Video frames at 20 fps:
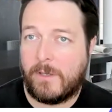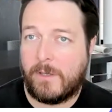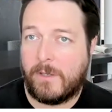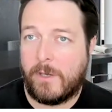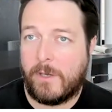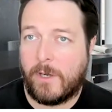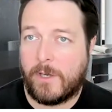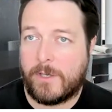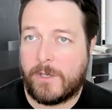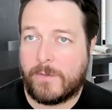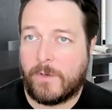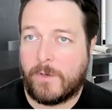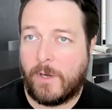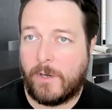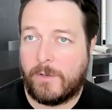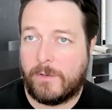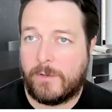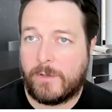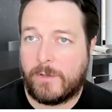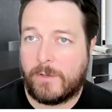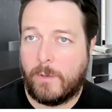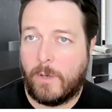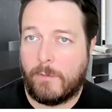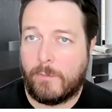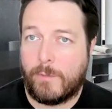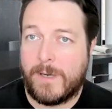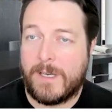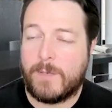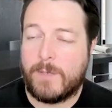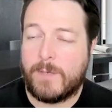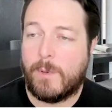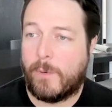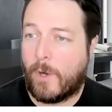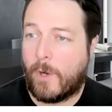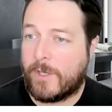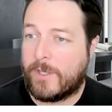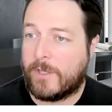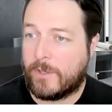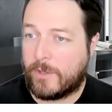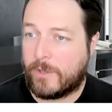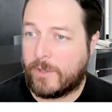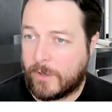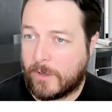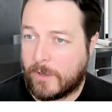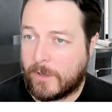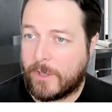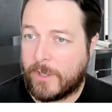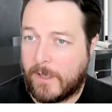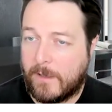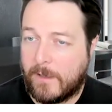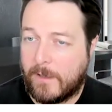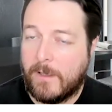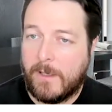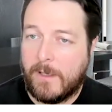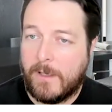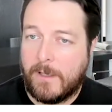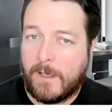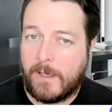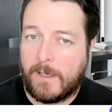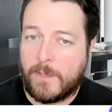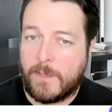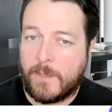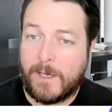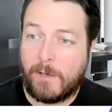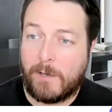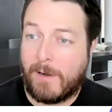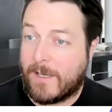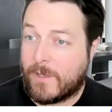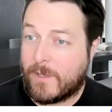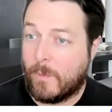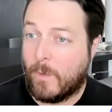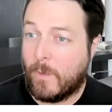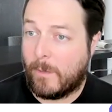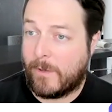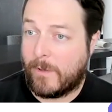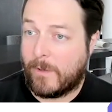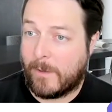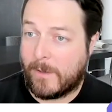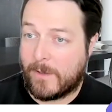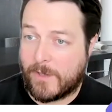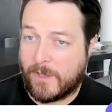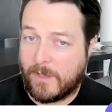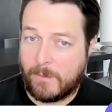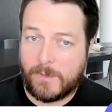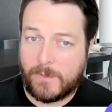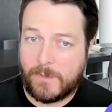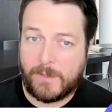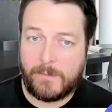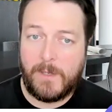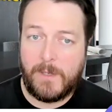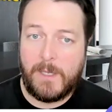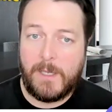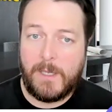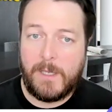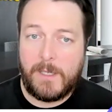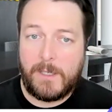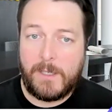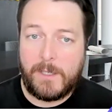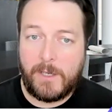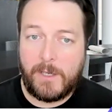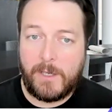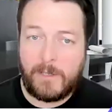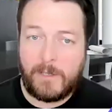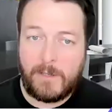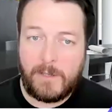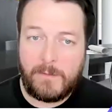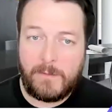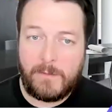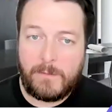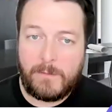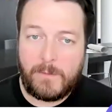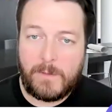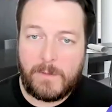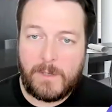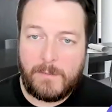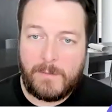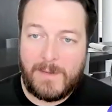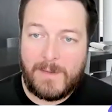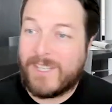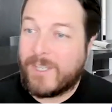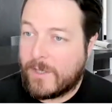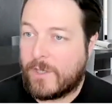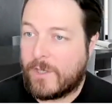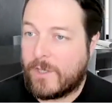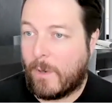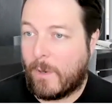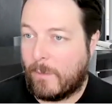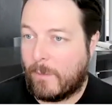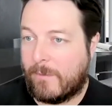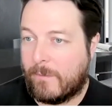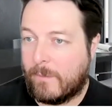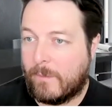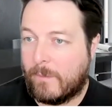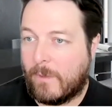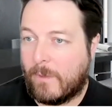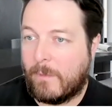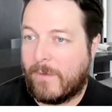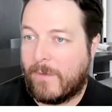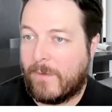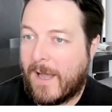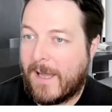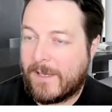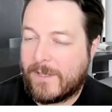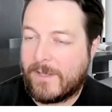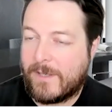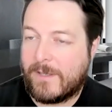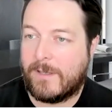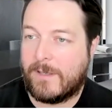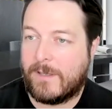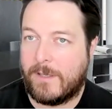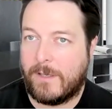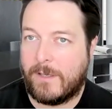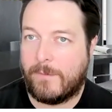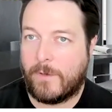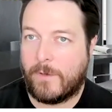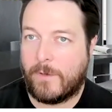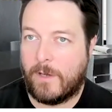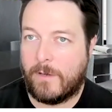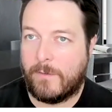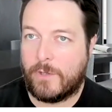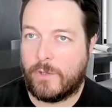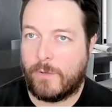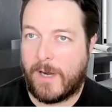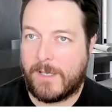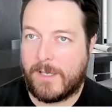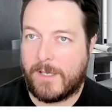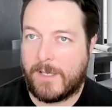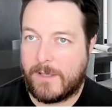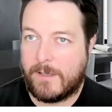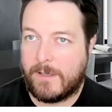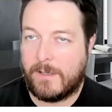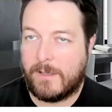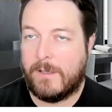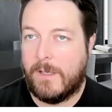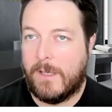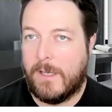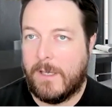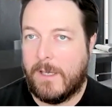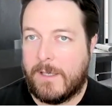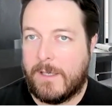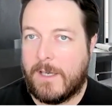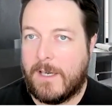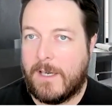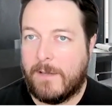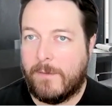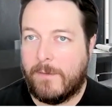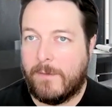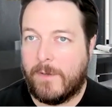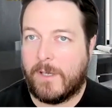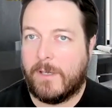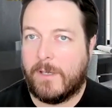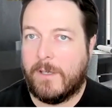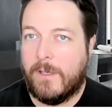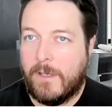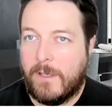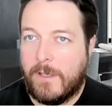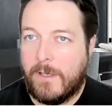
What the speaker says: you guys have got quite a reasonable pricing structure, and it's been great to work with you in terms of you've listened to what we've asked, and you've kind of addressed and delivered a